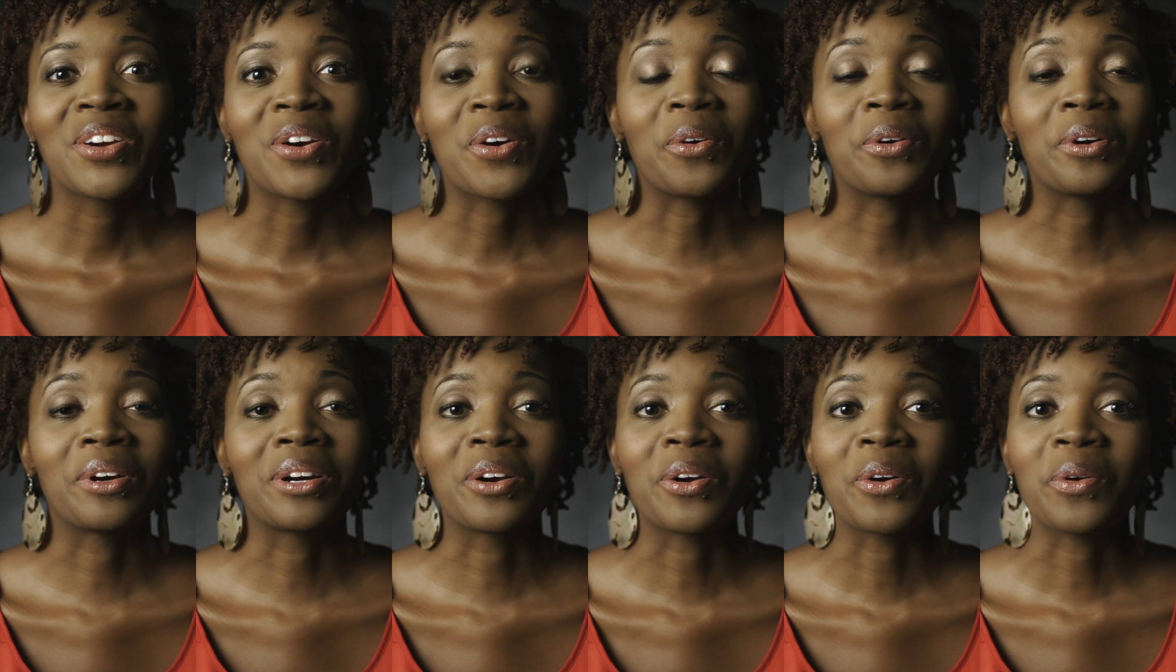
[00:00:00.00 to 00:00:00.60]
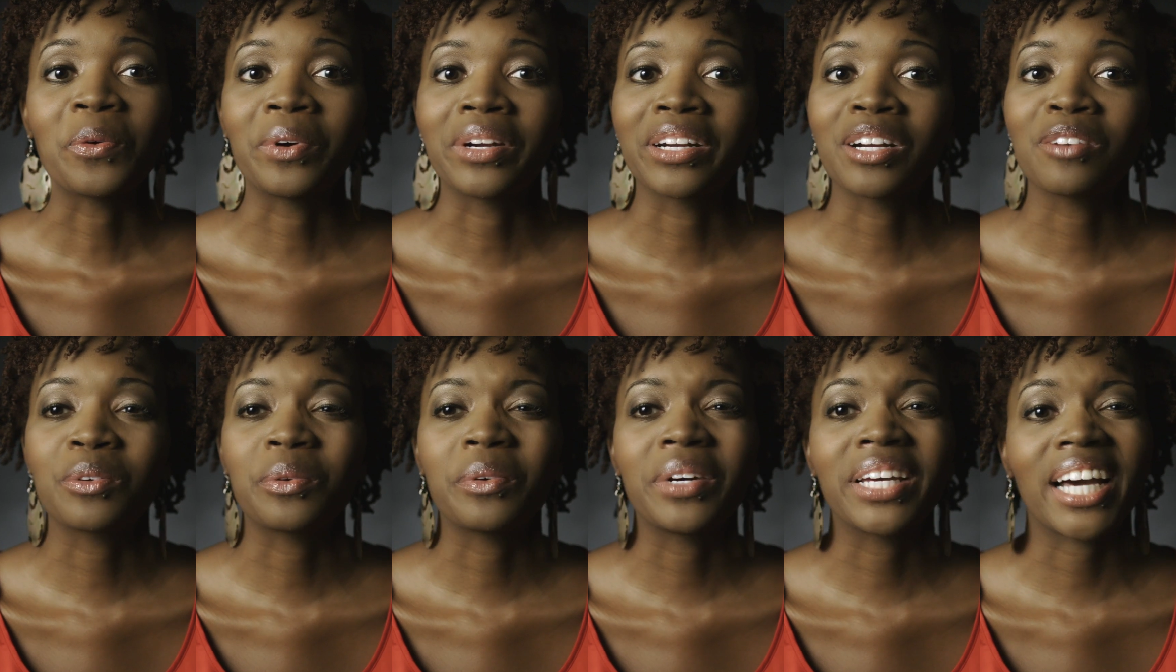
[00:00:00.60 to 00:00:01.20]
Or
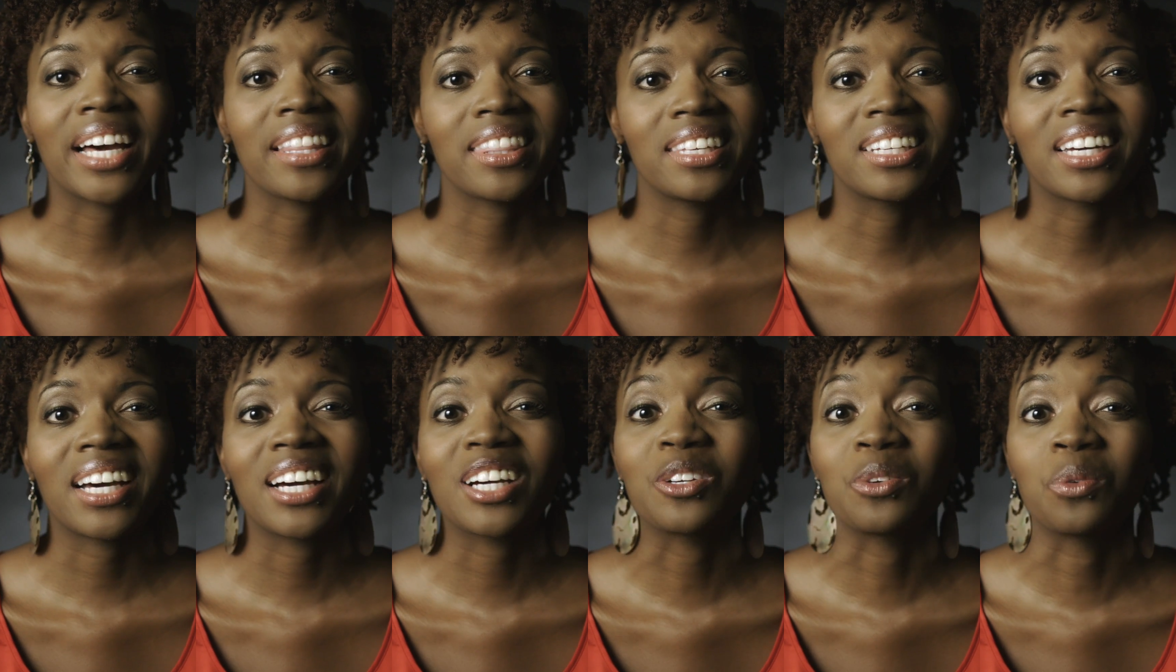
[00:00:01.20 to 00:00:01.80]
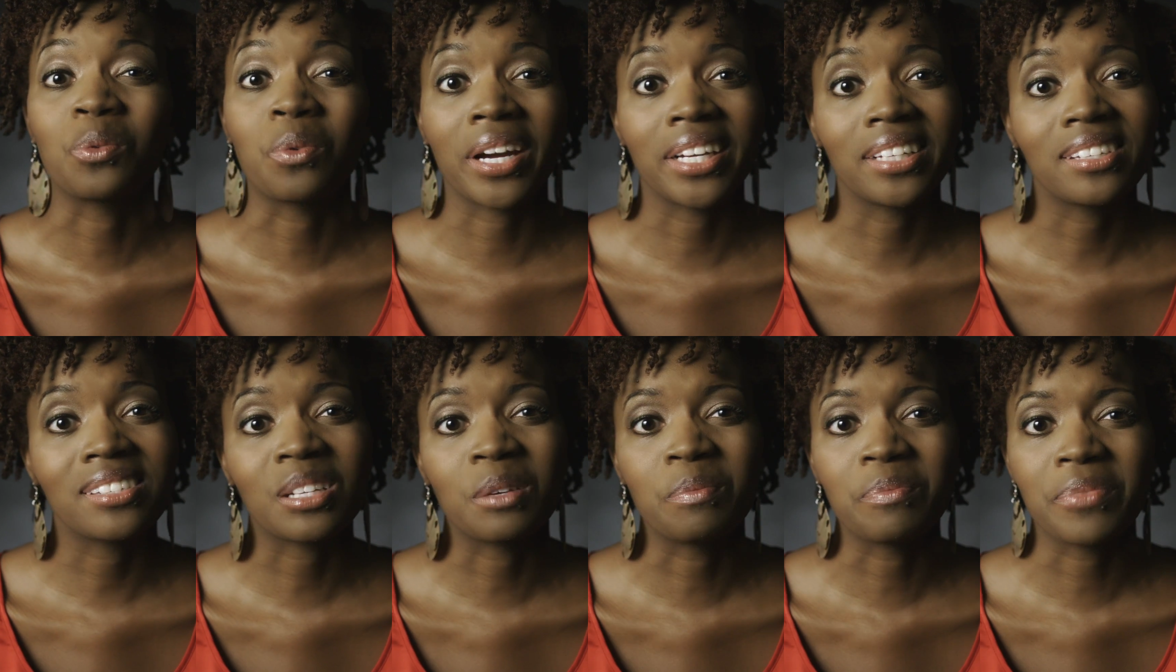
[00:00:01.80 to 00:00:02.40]
whatever way I think I could
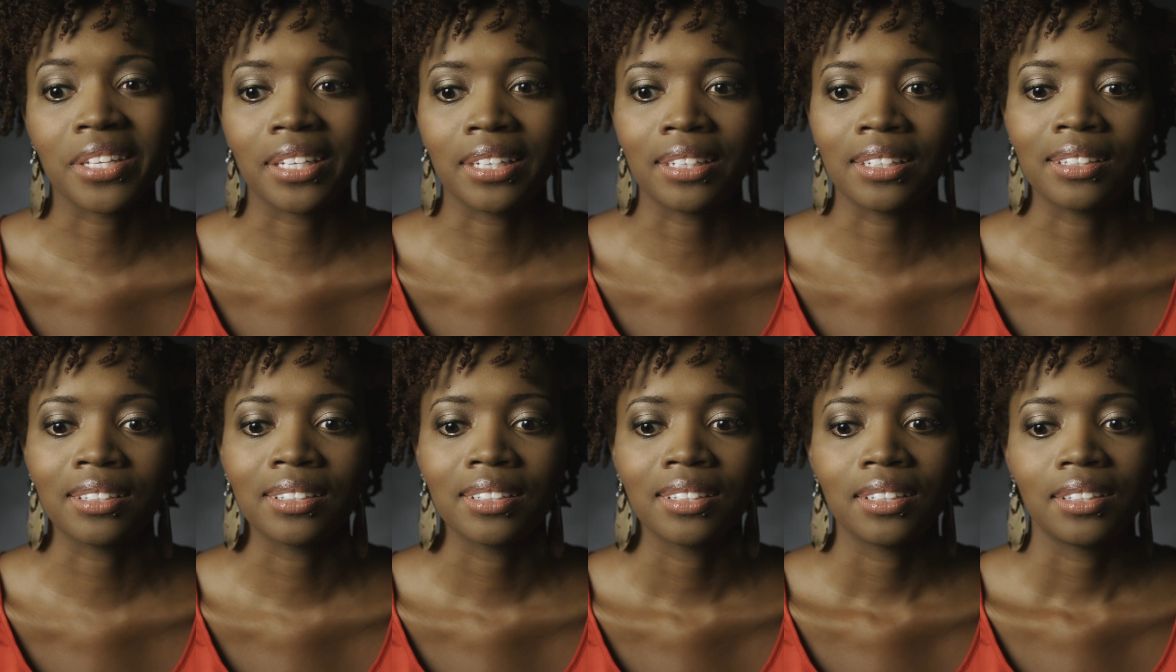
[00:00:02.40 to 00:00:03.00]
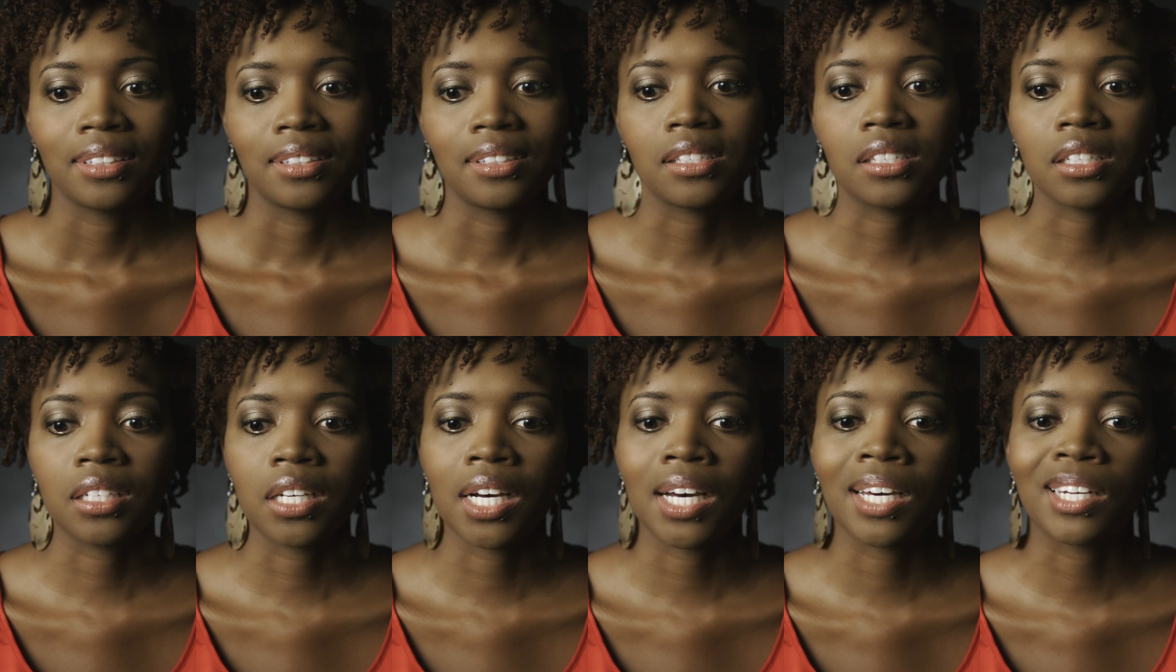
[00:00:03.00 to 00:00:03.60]
write something
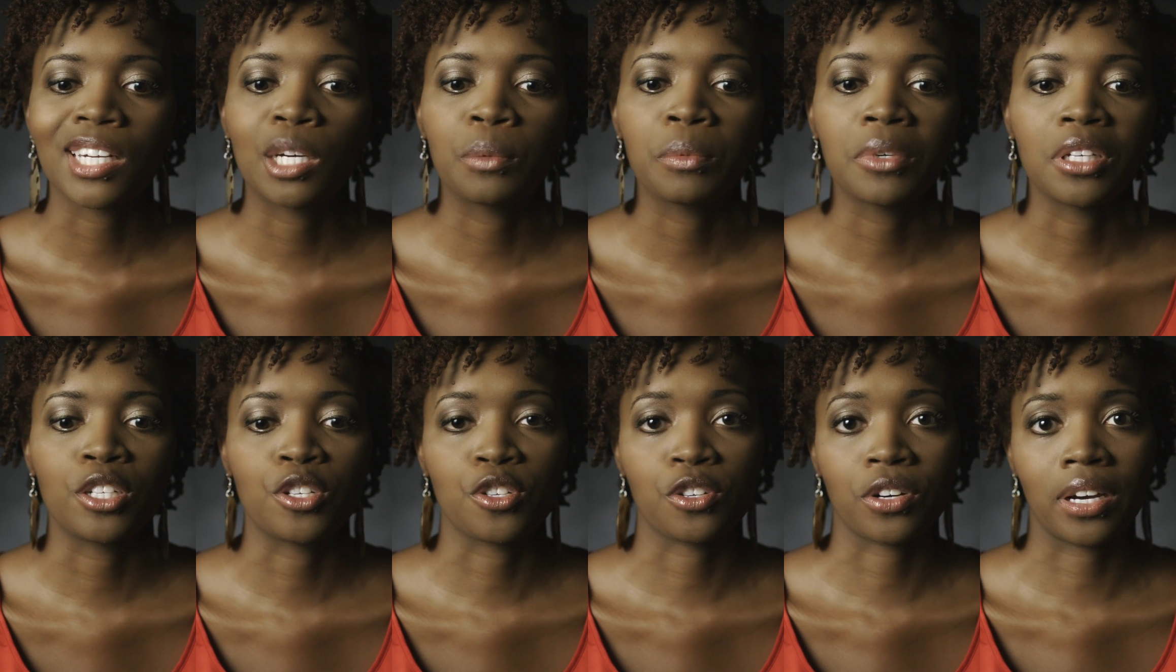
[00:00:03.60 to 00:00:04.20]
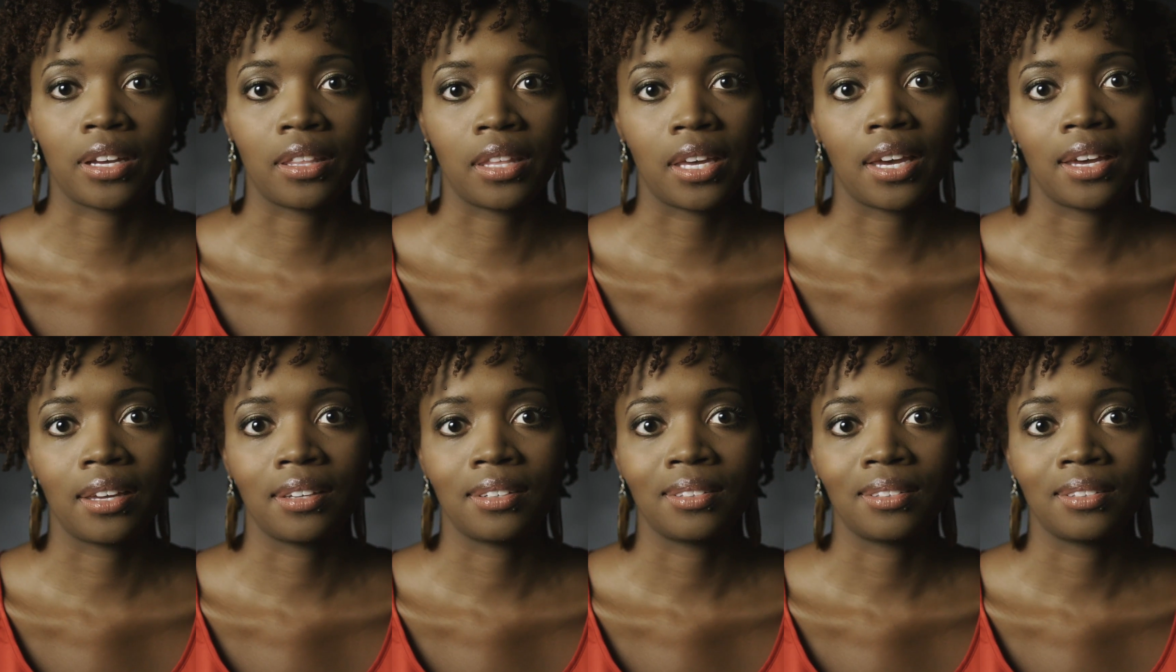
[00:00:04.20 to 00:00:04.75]
to God, I'm going to try that.